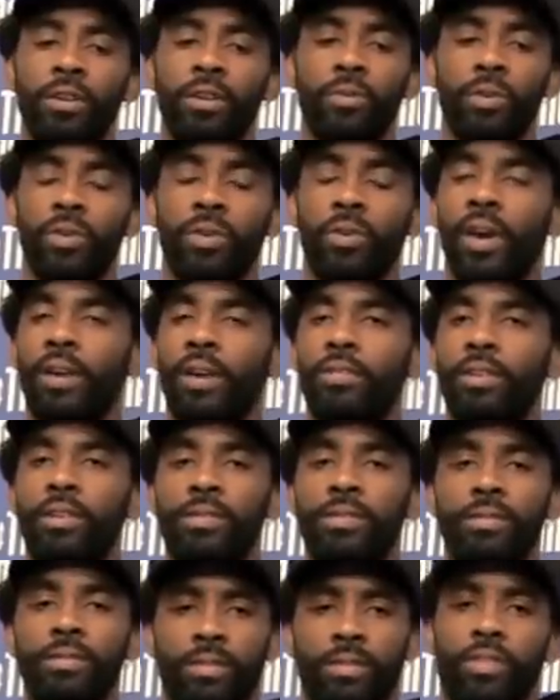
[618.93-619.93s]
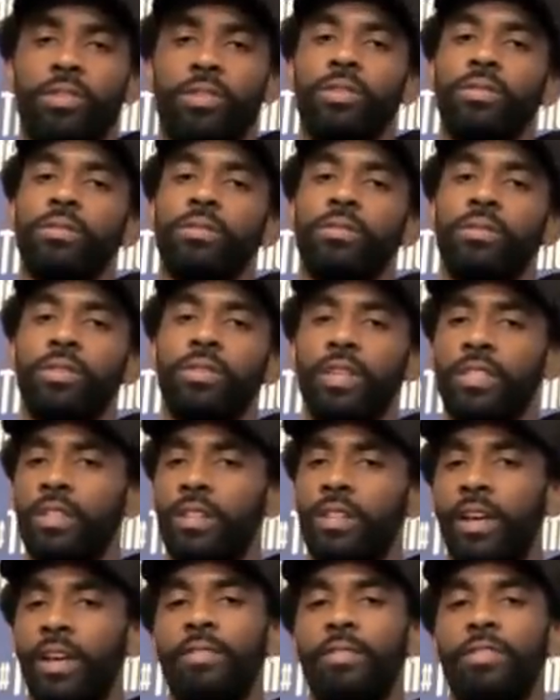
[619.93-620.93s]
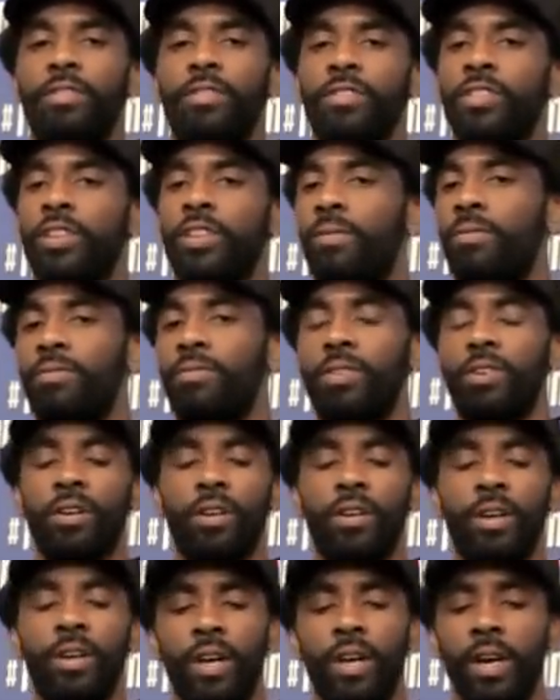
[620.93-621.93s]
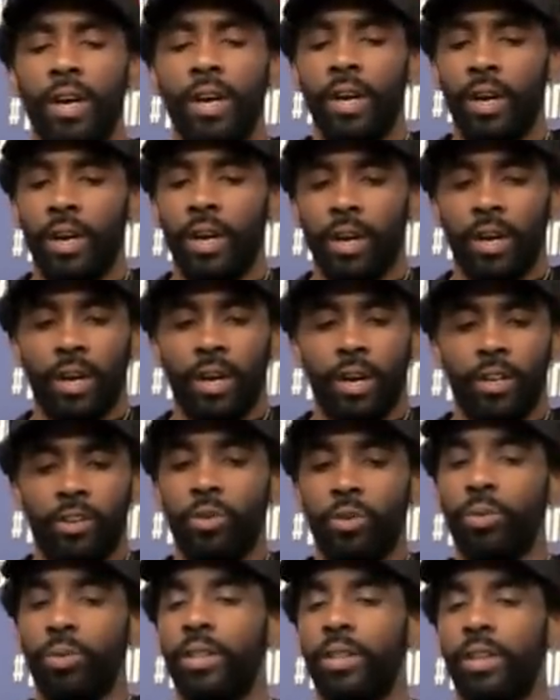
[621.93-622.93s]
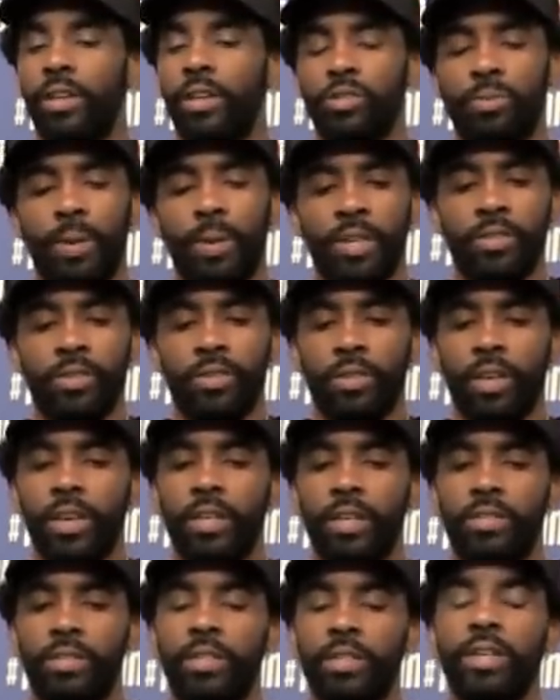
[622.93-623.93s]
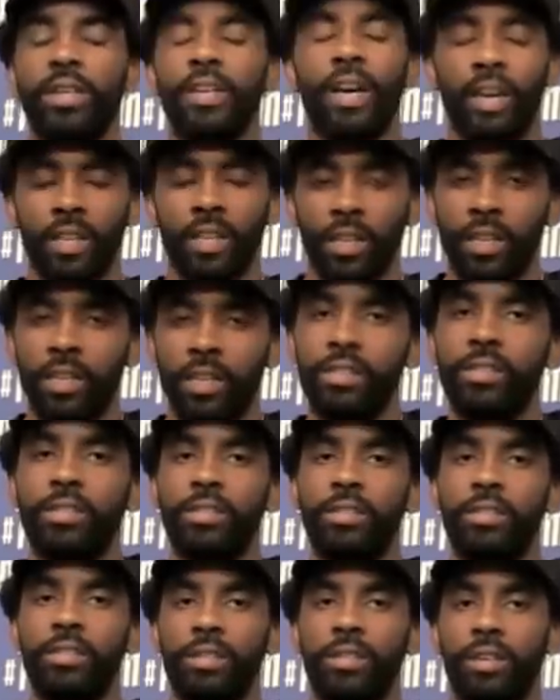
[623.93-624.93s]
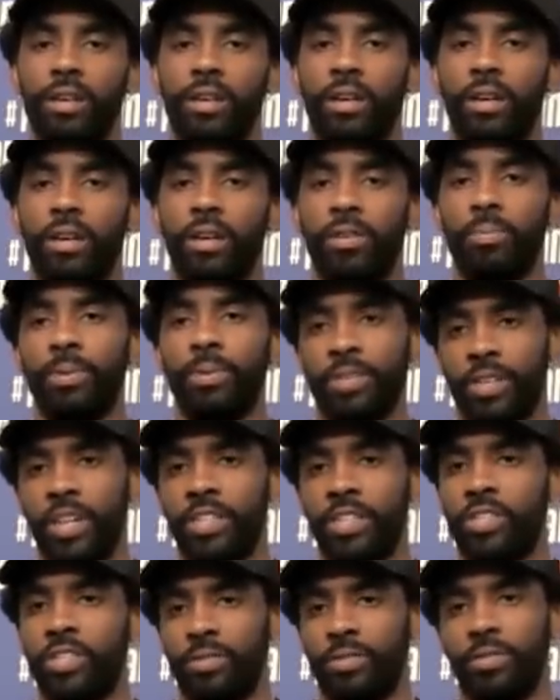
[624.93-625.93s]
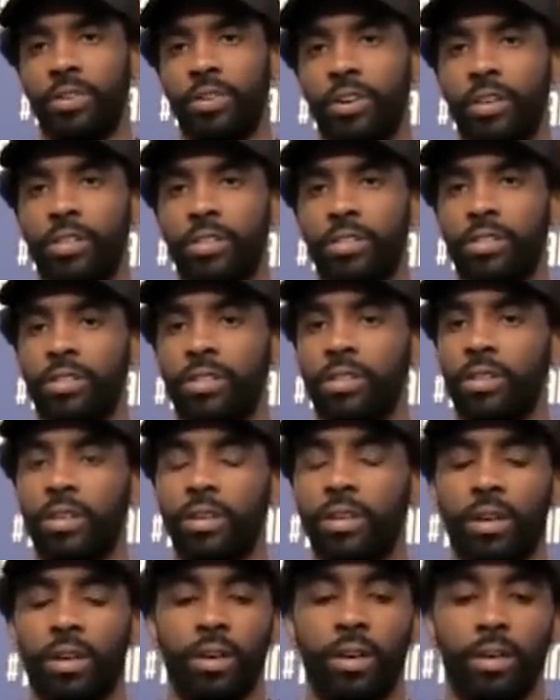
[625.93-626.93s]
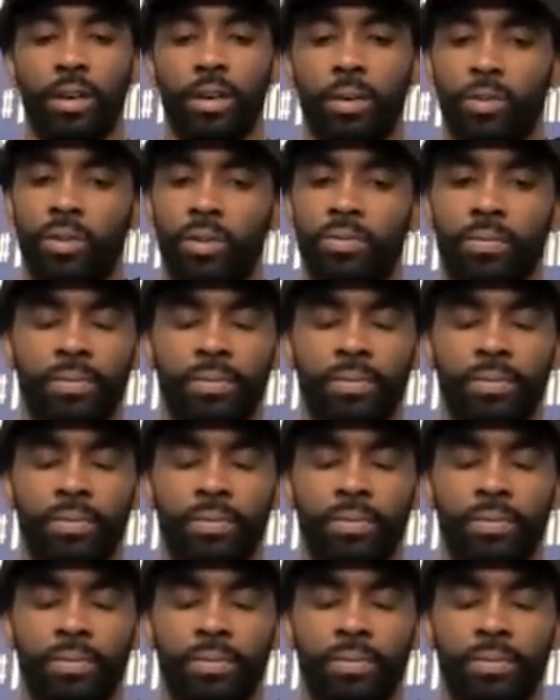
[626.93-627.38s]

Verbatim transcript: And when you have a, you know, six eleven or seven footer uh, doing those special things, it kind of eases uh, the possessions for us. Uh, and when you're